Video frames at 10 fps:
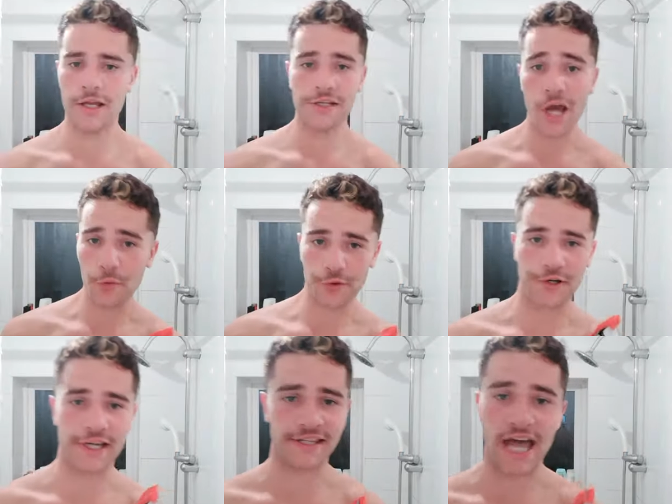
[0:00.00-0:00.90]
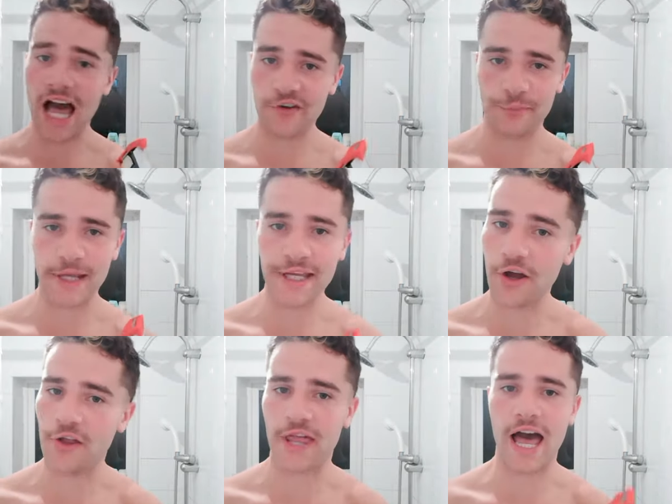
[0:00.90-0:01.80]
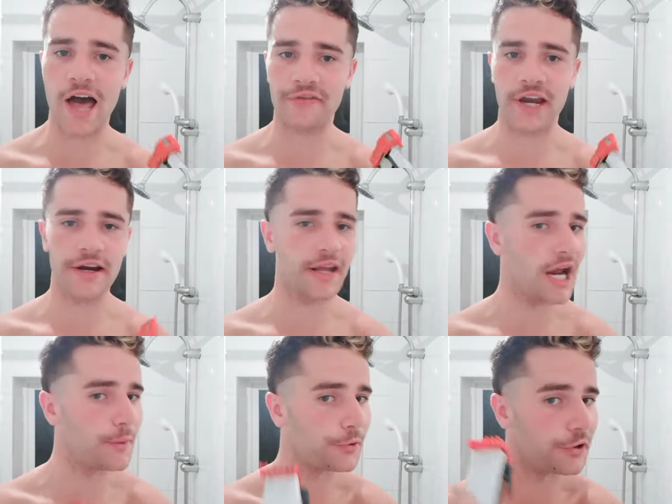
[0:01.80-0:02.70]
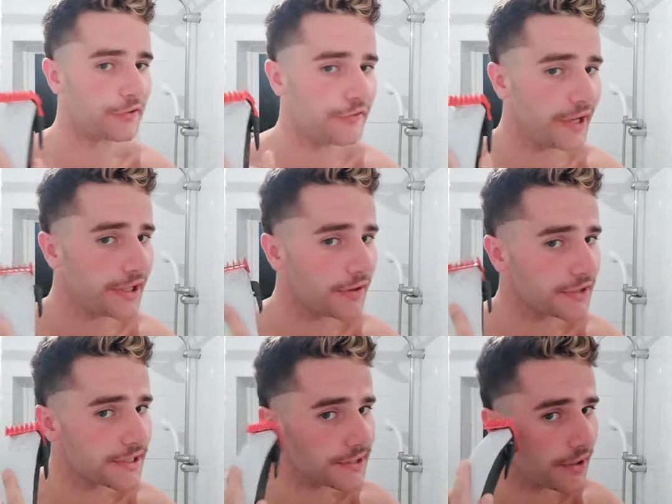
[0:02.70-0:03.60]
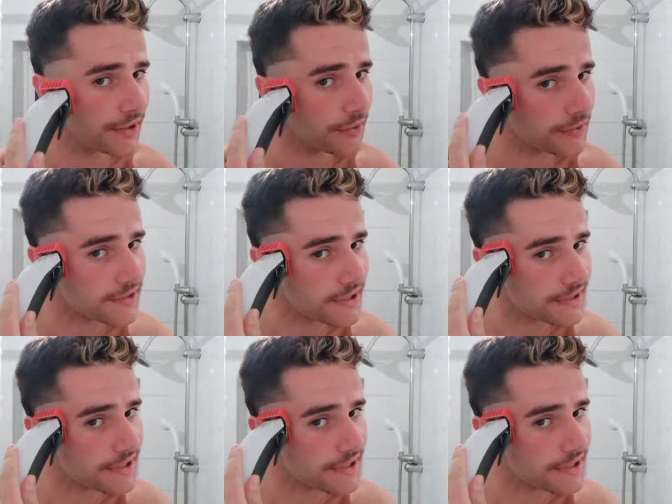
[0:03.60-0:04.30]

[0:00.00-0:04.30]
Now we're going to get the half blade on the half guard and we're going to fade on this line until it